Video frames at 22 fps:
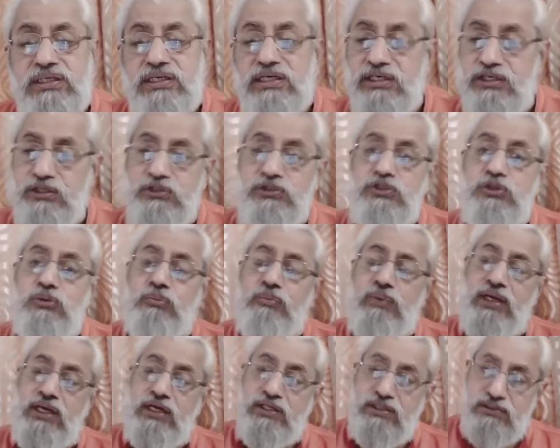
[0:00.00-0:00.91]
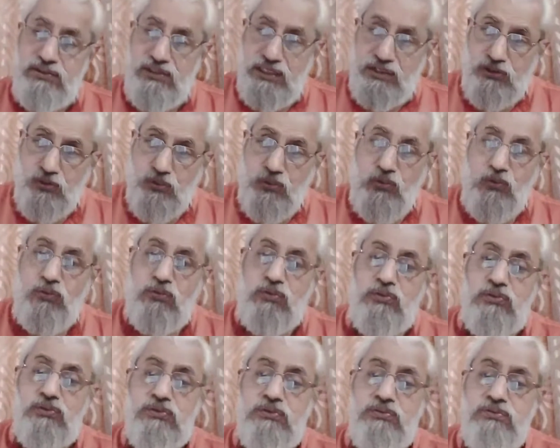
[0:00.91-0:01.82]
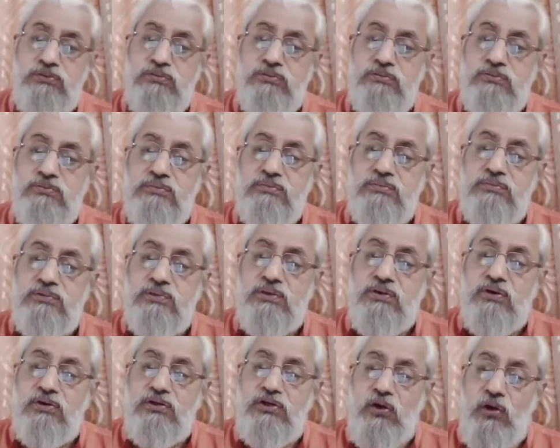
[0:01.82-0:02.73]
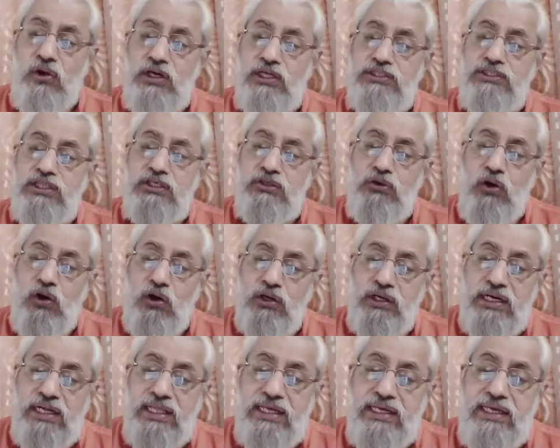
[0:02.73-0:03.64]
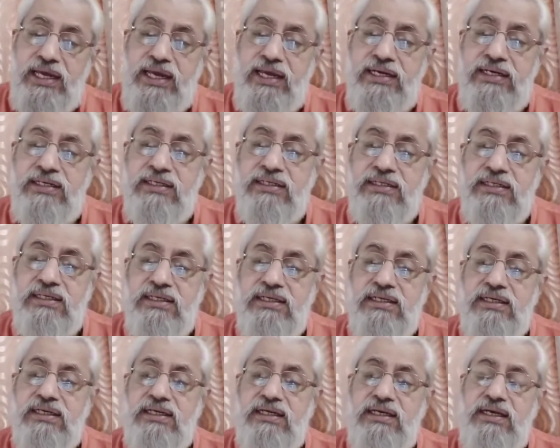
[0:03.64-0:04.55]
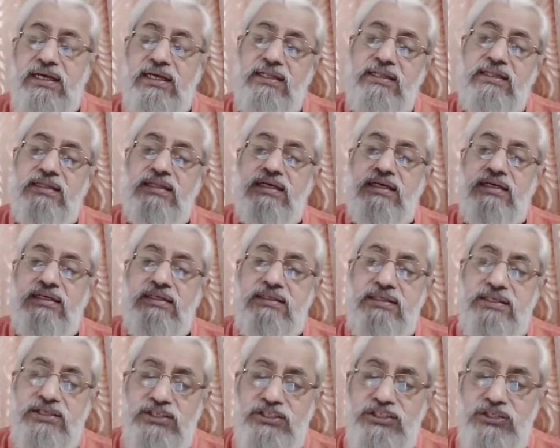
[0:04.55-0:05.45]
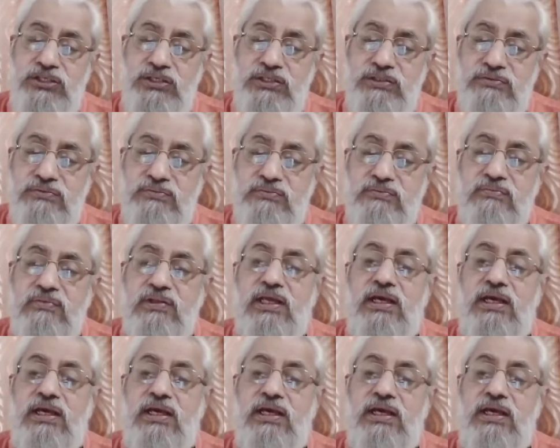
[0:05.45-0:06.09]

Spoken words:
It is to make that knowledge that you already gained in the teaching